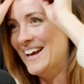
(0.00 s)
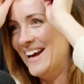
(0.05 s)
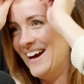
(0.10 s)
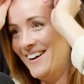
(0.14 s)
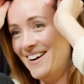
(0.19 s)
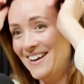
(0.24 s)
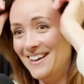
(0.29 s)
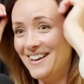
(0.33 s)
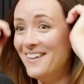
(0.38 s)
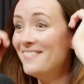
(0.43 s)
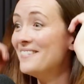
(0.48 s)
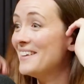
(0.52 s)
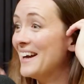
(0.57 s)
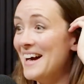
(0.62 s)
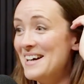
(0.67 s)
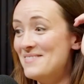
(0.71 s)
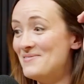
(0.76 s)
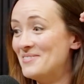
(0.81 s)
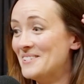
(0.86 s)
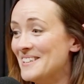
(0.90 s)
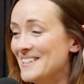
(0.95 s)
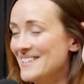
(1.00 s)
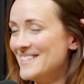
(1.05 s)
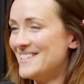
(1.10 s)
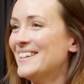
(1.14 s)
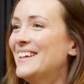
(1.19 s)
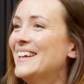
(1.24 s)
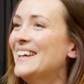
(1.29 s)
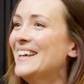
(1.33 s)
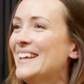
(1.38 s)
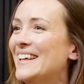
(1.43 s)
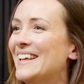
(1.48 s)
I know it happens.
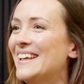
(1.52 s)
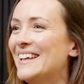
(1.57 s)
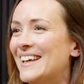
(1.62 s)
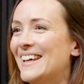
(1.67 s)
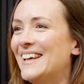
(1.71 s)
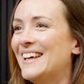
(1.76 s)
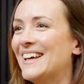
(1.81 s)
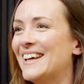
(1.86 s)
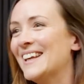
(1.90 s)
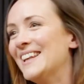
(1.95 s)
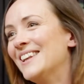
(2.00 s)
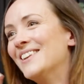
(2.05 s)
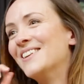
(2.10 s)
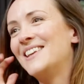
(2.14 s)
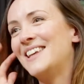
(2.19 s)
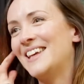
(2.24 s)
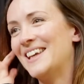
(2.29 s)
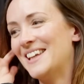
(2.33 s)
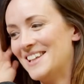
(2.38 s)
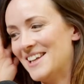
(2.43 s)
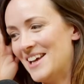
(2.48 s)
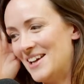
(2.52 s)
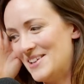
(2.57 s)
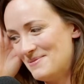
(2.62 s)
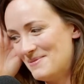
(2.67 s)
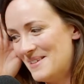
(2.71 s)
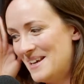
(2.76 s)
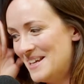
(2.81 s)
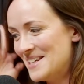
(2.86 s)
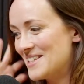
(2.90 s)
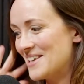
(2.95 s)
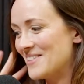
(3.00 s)
Looking in no
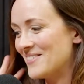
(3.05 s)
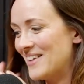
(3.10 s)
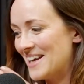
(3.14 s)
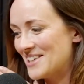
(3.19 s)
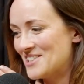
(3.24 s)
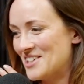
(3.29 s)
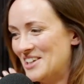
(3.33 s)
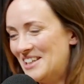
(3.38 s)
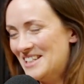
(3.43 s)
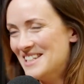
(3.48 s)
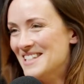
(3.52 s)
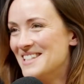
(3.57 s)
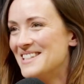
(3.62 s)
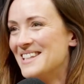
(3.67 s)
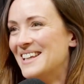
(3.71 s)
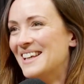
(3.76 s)
directions.